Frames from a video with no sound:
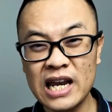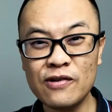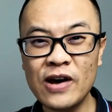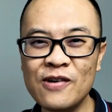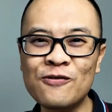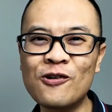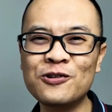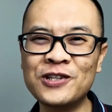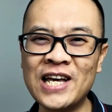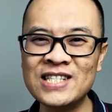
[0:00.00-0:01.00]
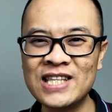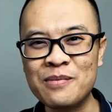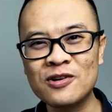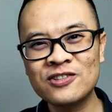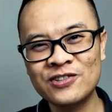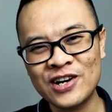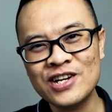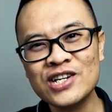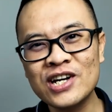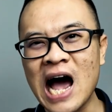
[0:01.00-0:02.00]
Anyway, for today's
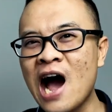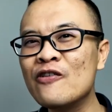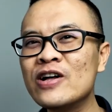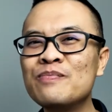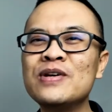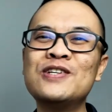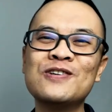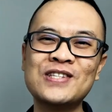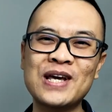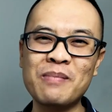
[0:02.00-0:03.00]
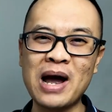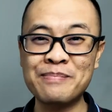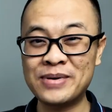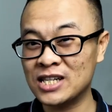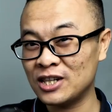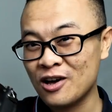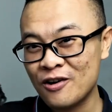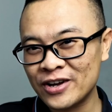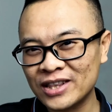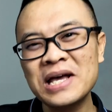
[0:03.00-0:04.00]
demonstration, I will be using my
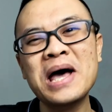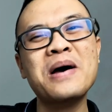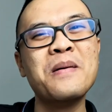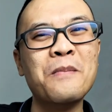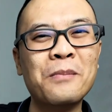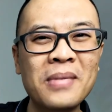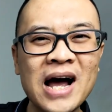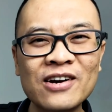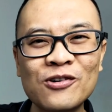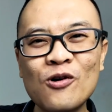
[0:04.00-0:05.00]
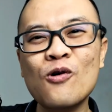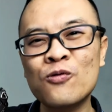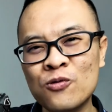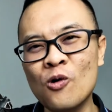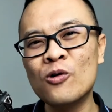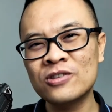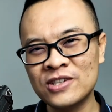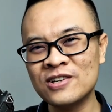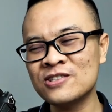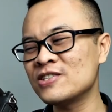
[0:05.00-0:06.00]
beloved Micro Four
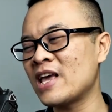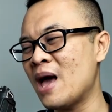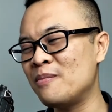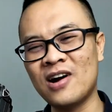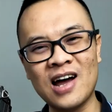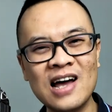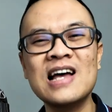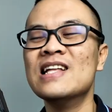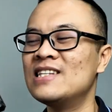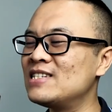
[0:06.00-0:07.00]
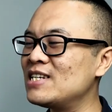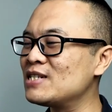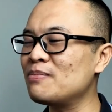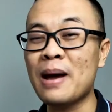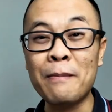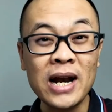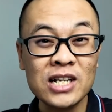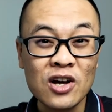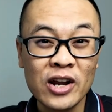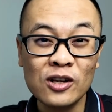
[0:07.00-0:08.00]
Thirds camera. This is my
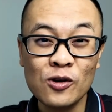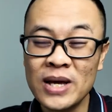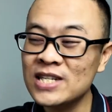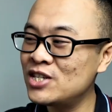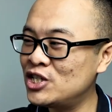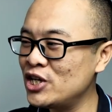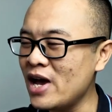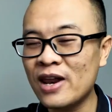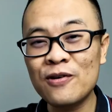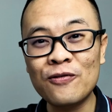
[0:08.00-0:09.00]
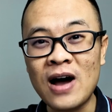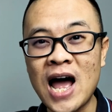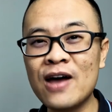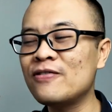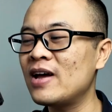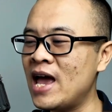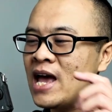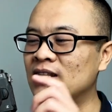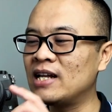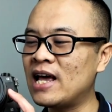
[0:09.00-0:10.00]
Panasonic Lumix G85
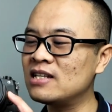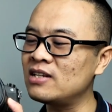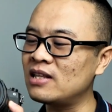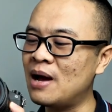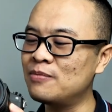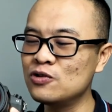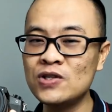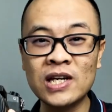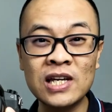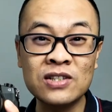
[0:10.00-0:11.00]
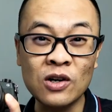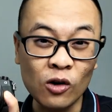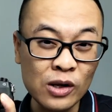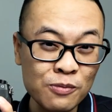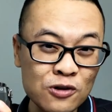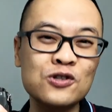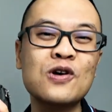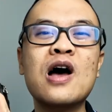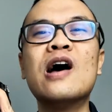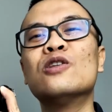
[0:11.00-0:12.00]
and the lens that I'm using is the Olympus
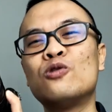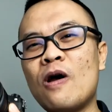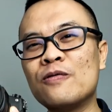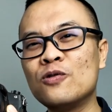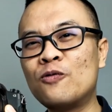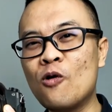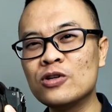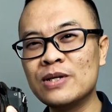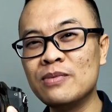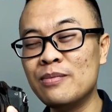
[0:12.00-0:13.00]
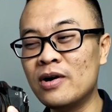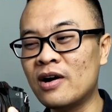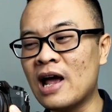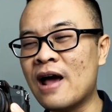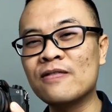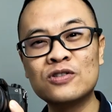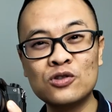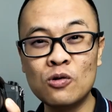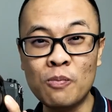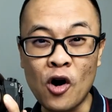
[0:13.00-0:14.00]
12 to 40mm
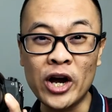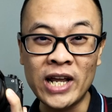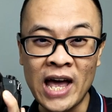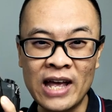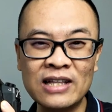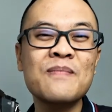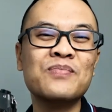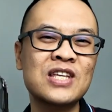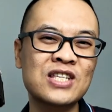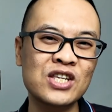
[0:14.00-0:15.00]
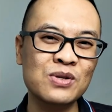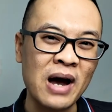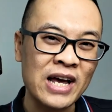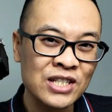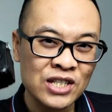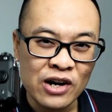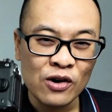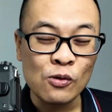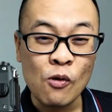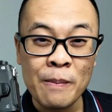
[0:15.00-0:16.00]
f2.8. This is my
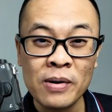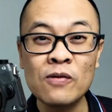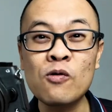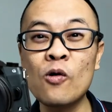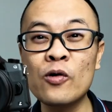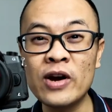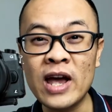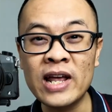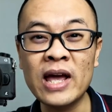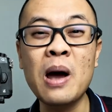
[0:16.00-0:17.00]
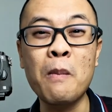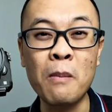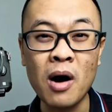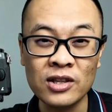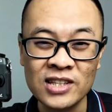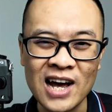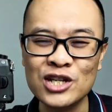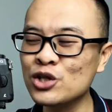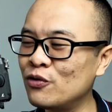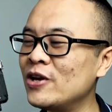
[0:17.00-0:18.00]
secret weapon for creating
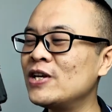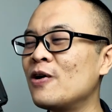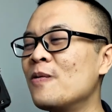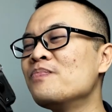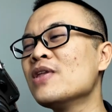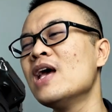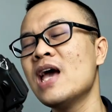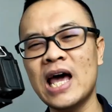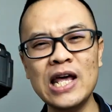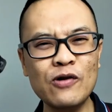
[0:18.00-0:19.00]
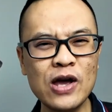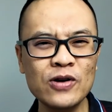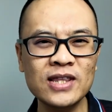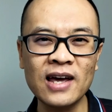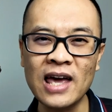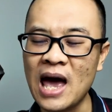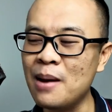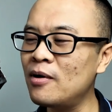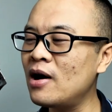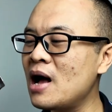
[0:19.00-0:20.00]
montage video. Anyway, with the
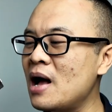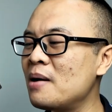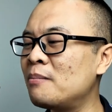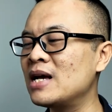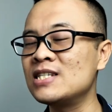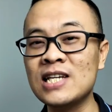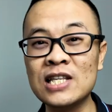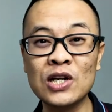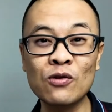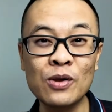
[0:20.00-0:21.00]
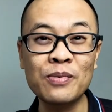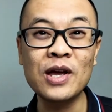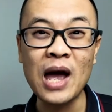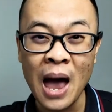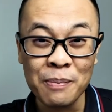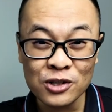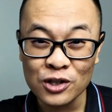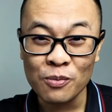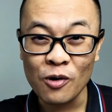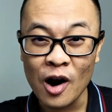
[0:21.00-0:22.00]
camera, my setting will be
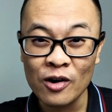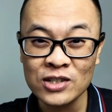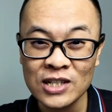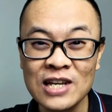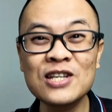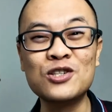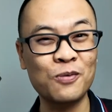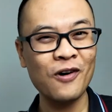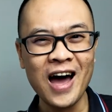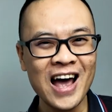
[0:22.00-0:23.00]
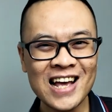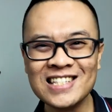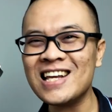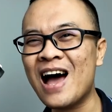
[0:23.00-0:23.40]
aperture priority. Surprise!